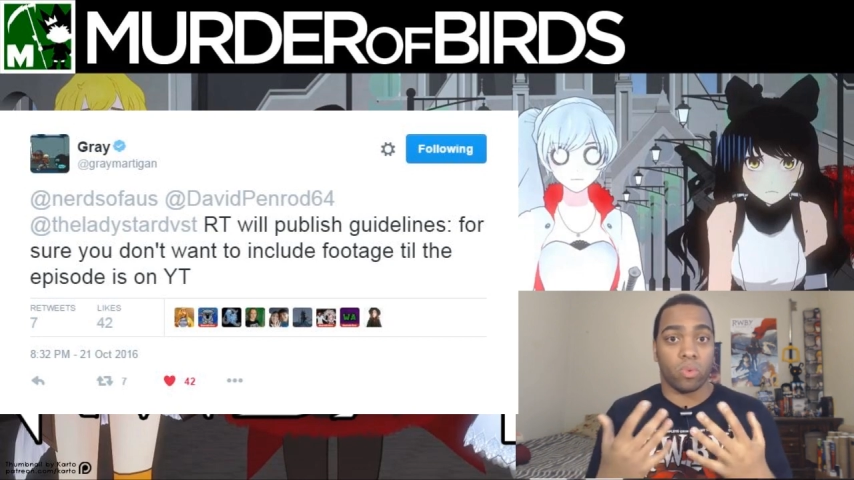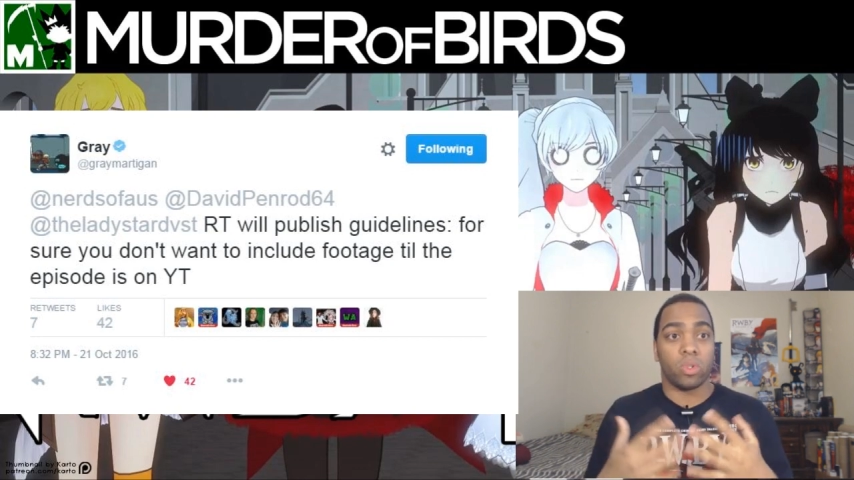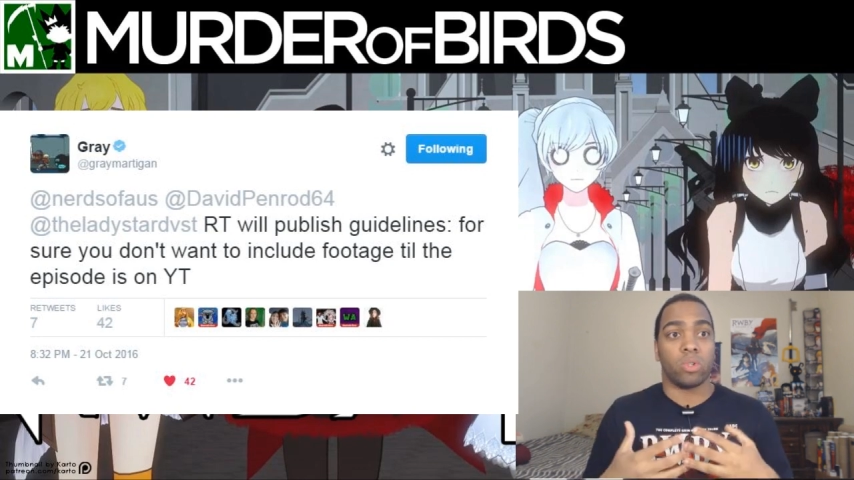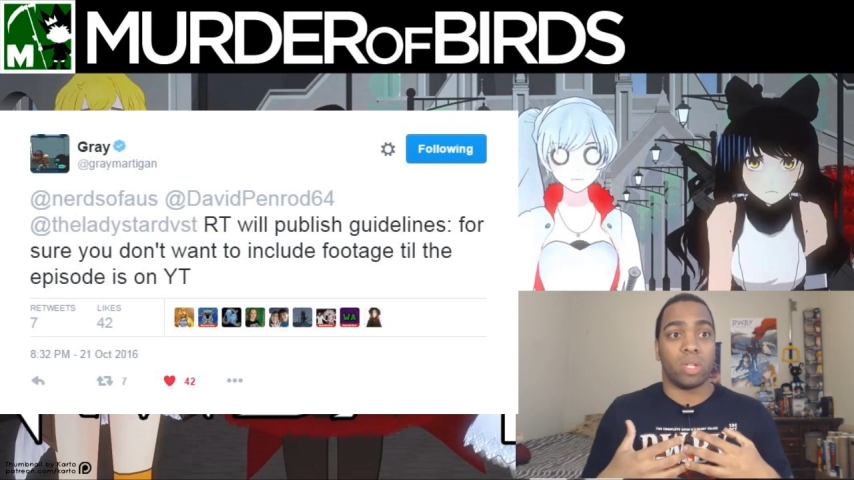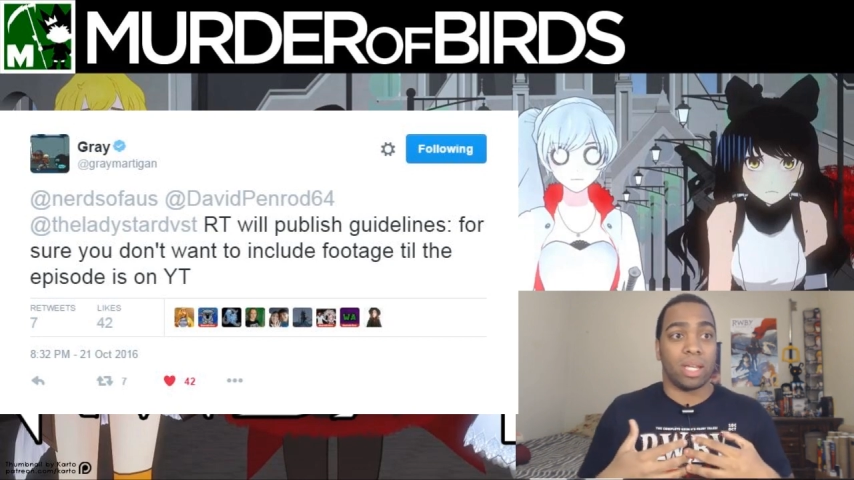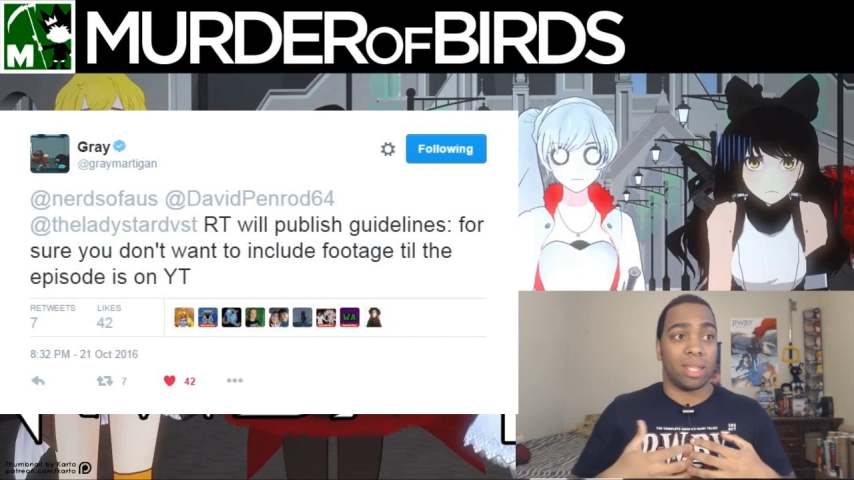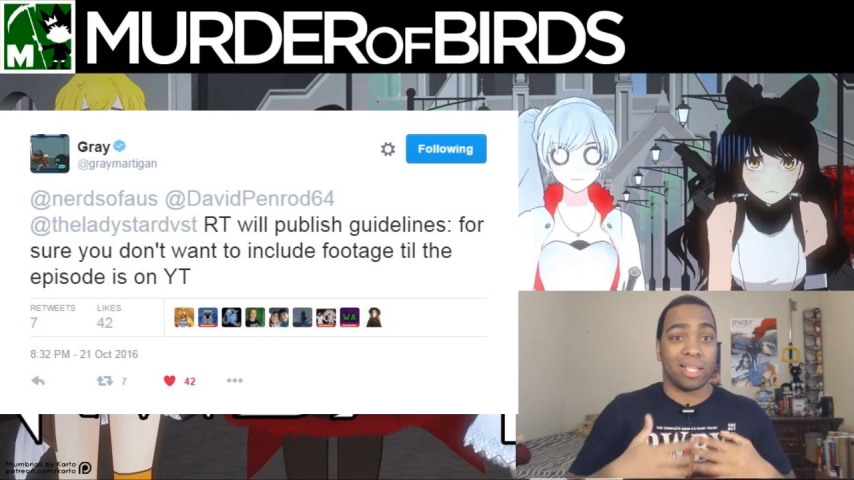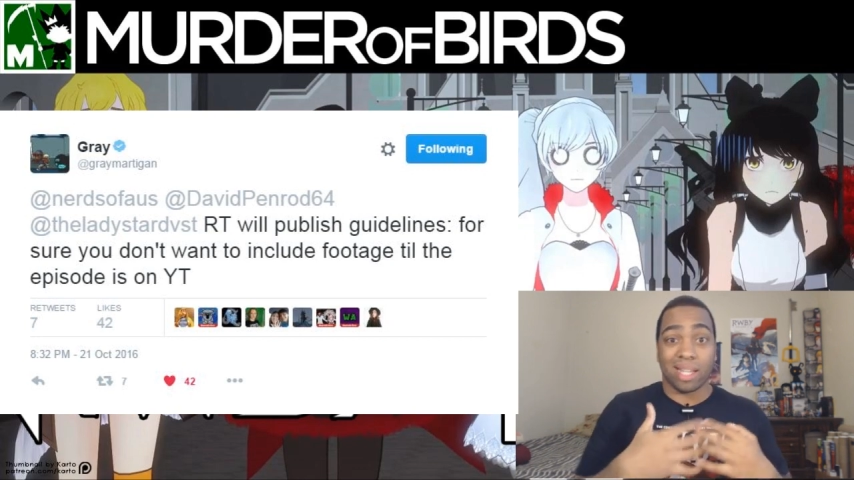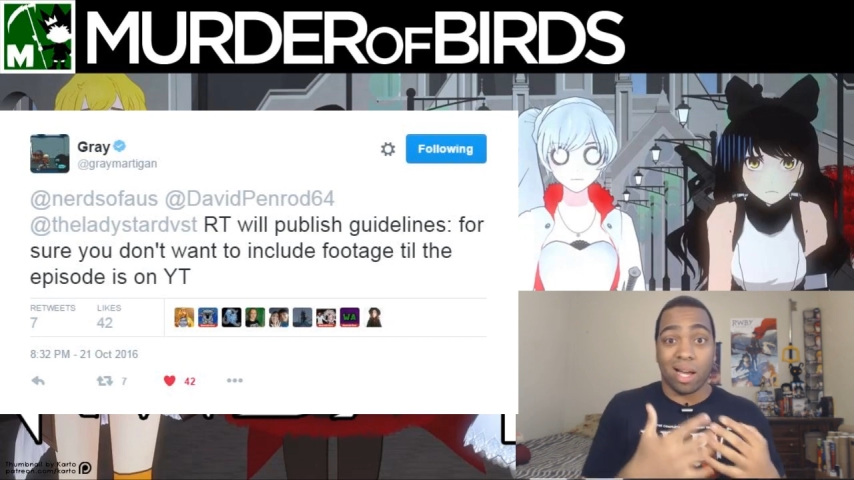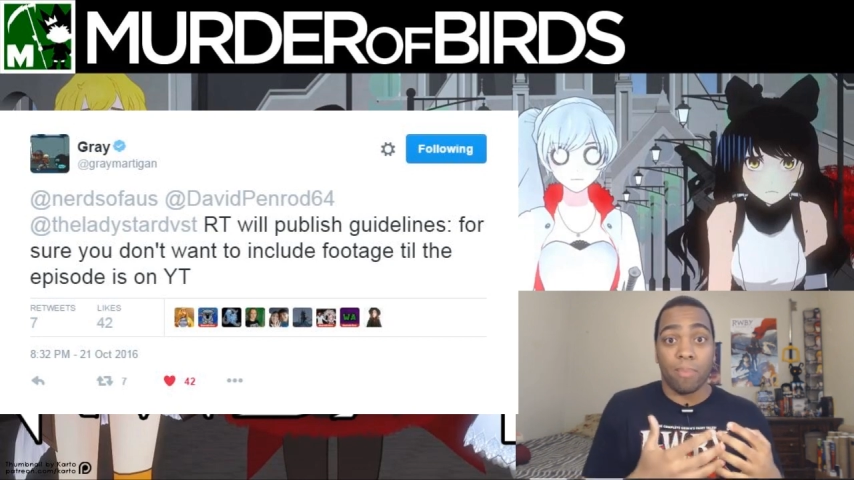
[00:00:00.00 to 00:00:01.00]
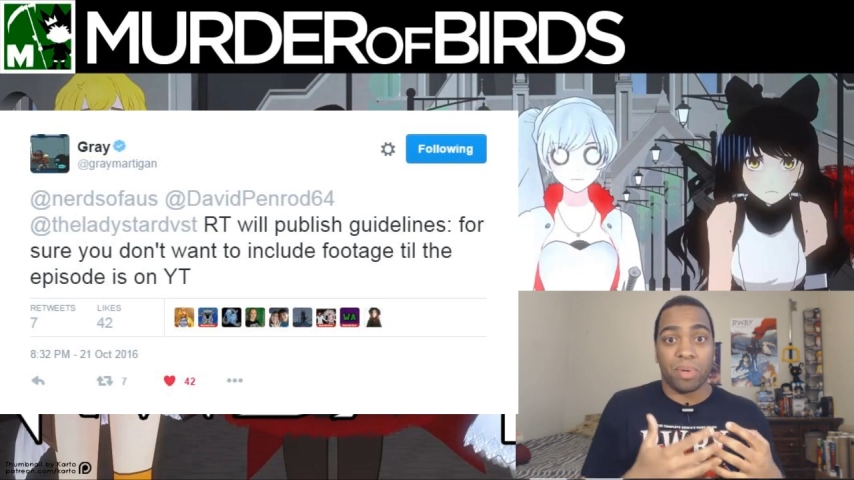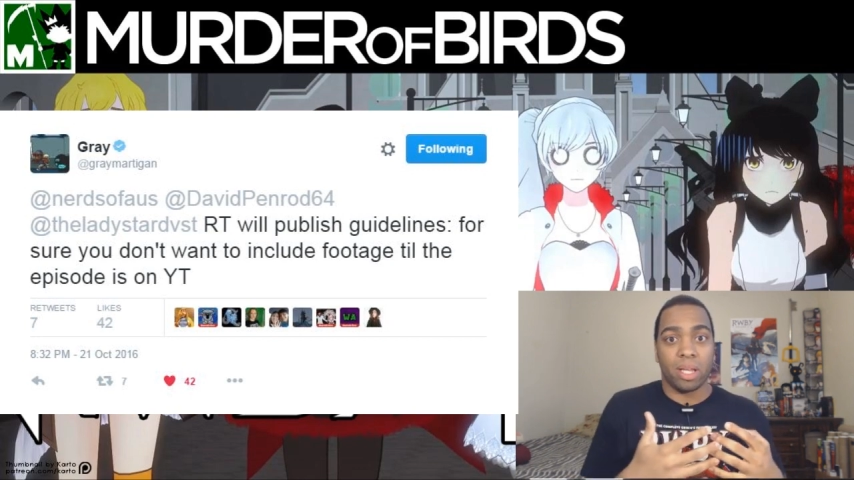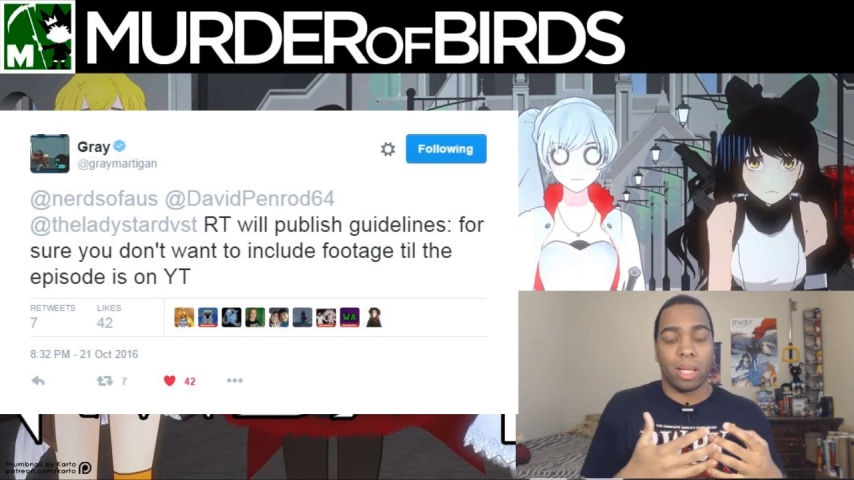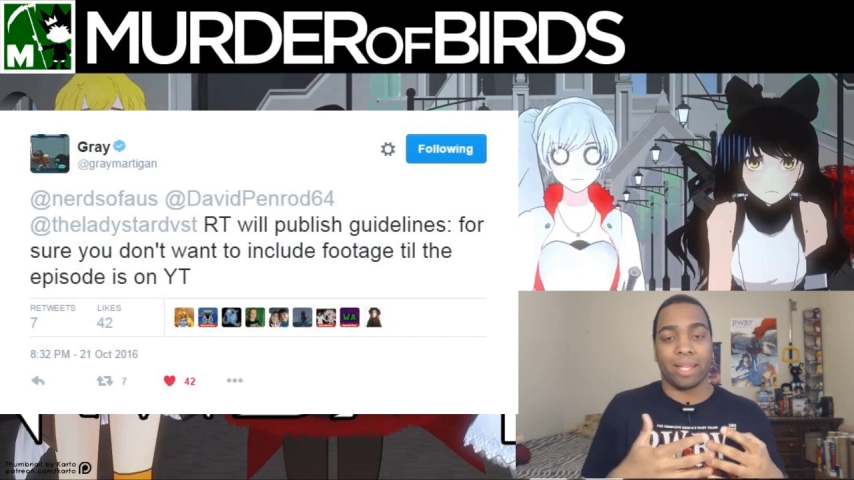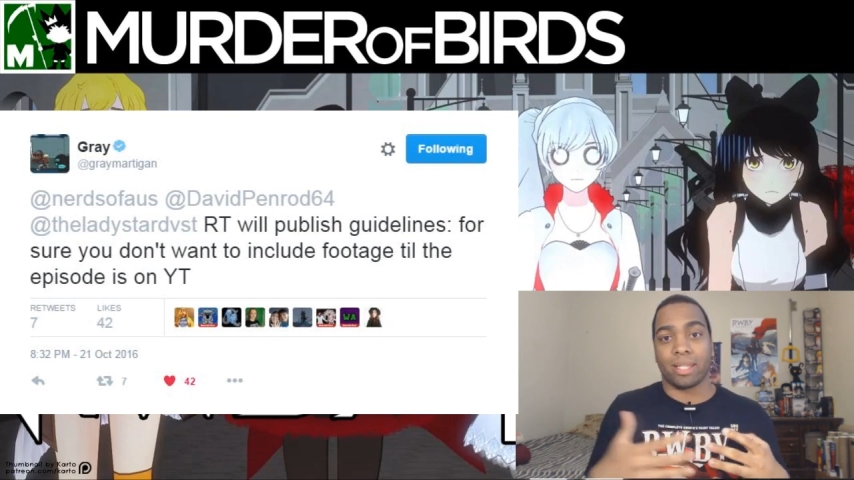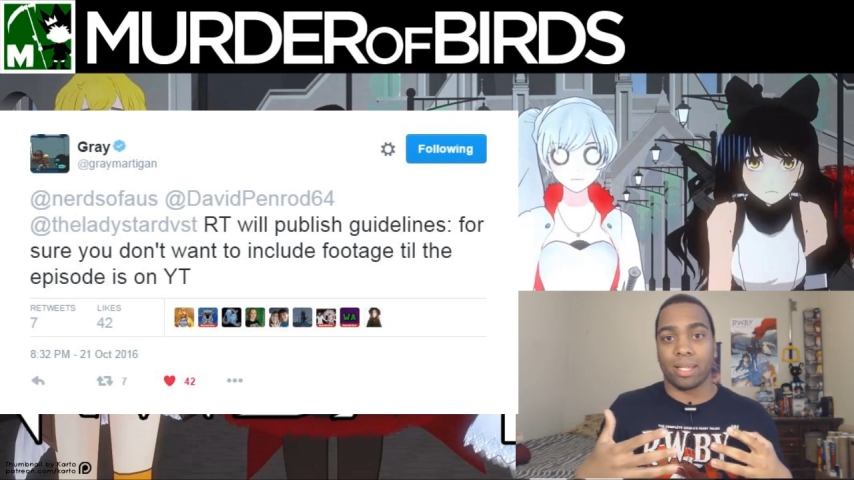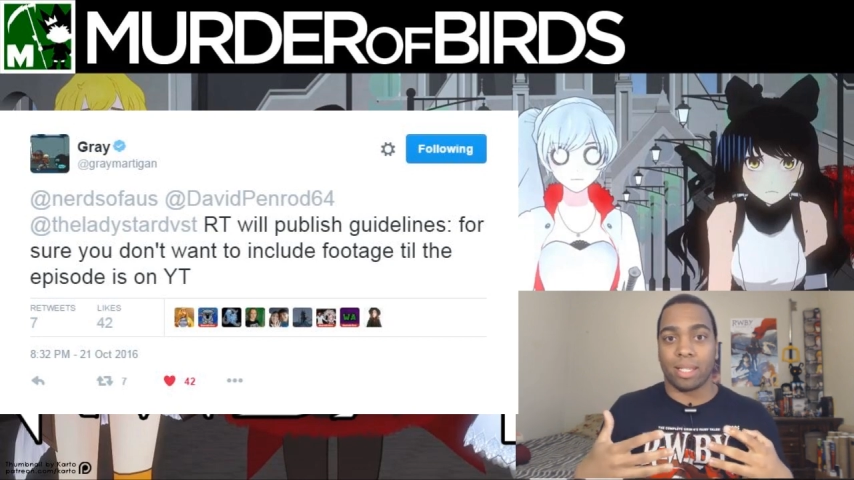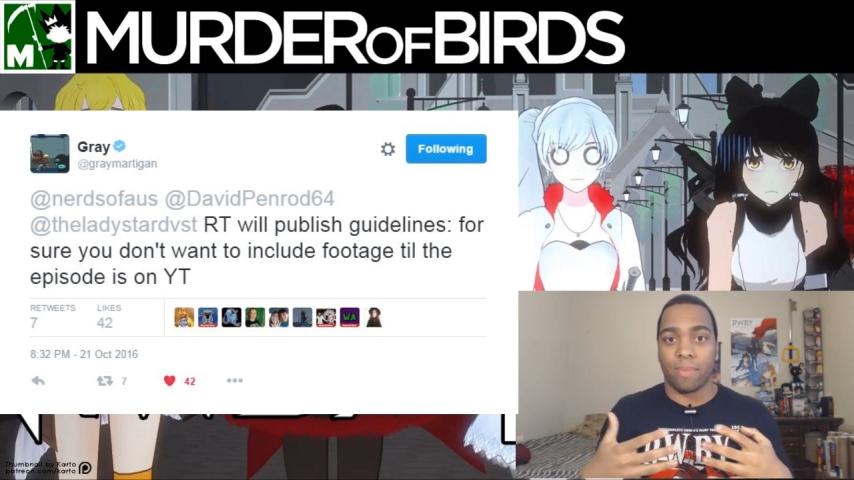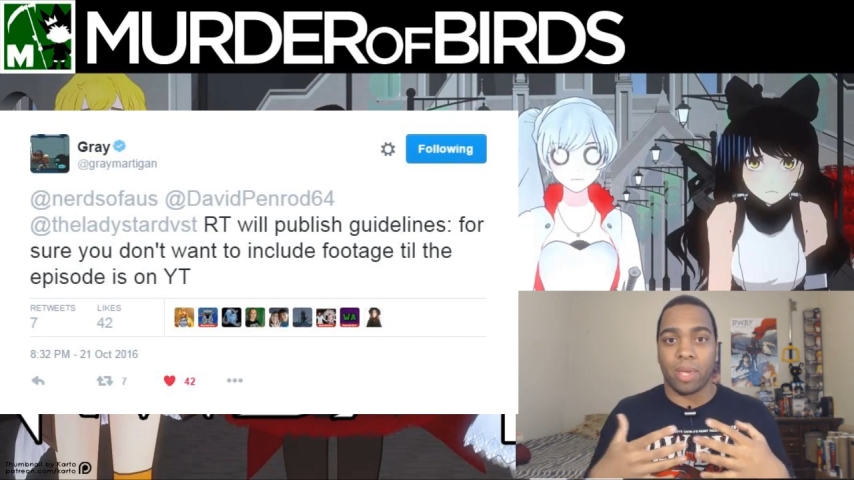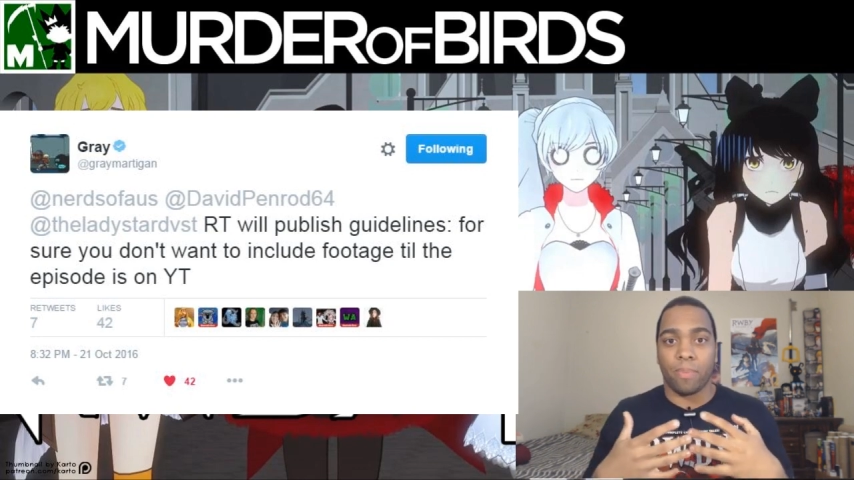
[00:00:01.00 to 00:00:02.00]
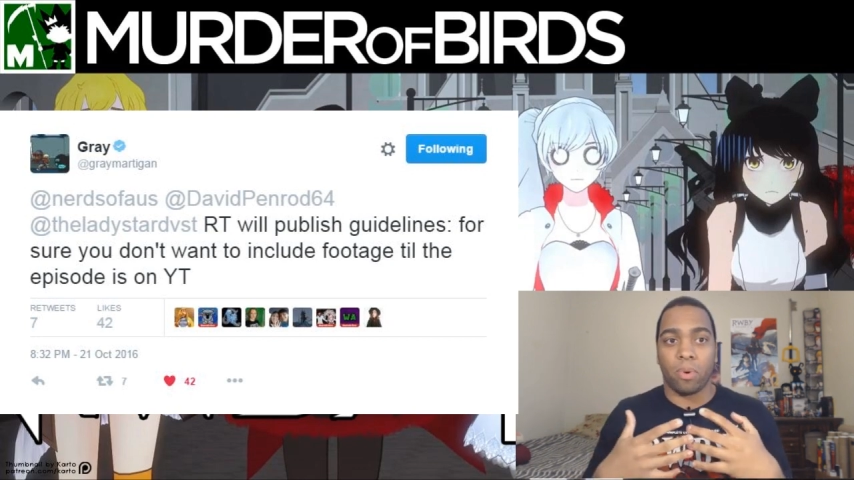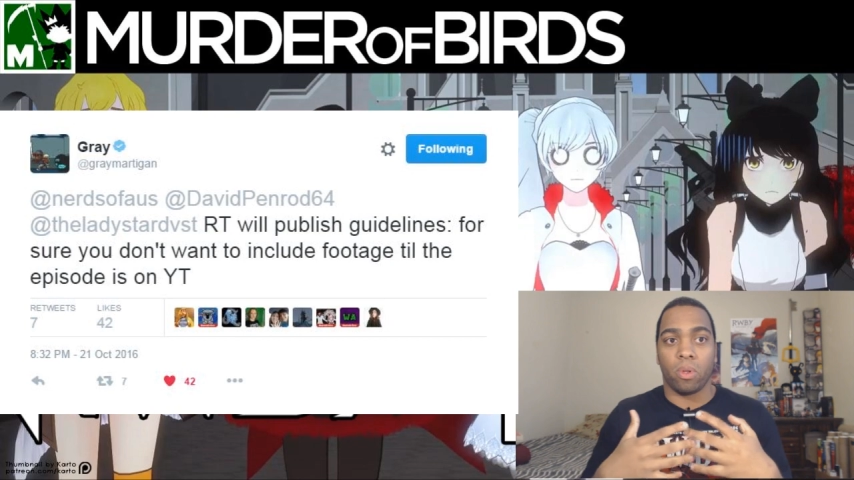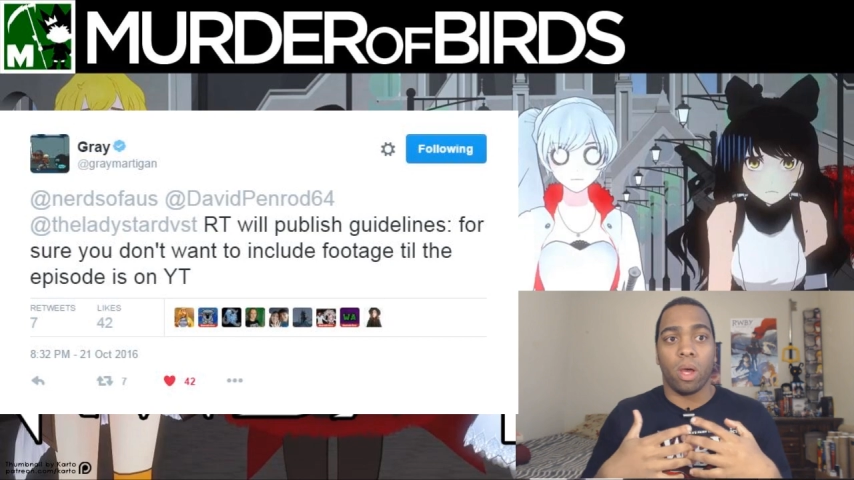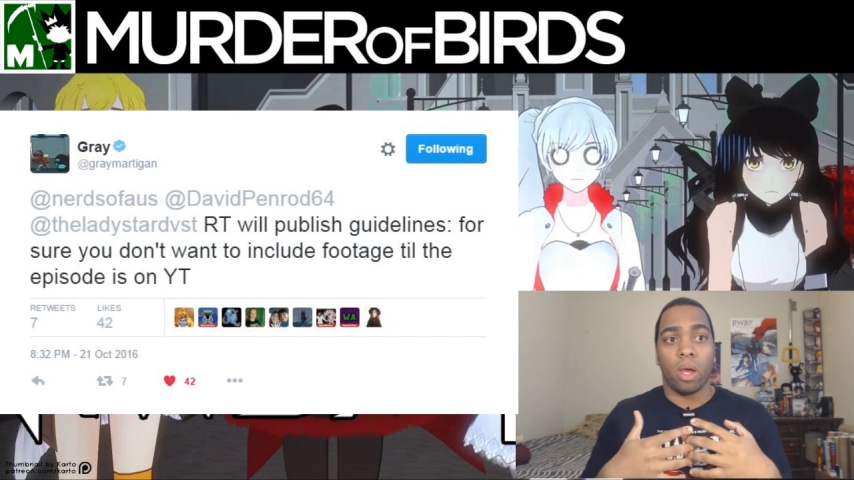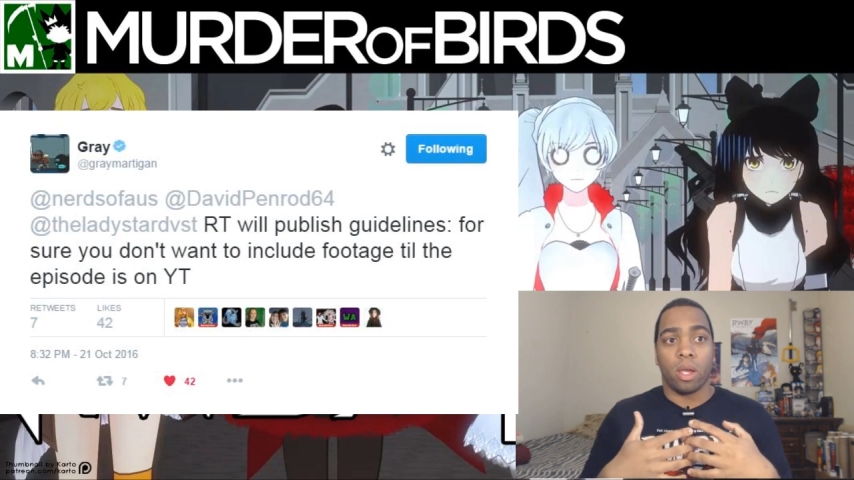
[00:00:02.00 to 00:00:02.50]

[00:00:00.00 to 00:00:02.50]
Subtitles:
Rooster Teeth as a company likes to see people,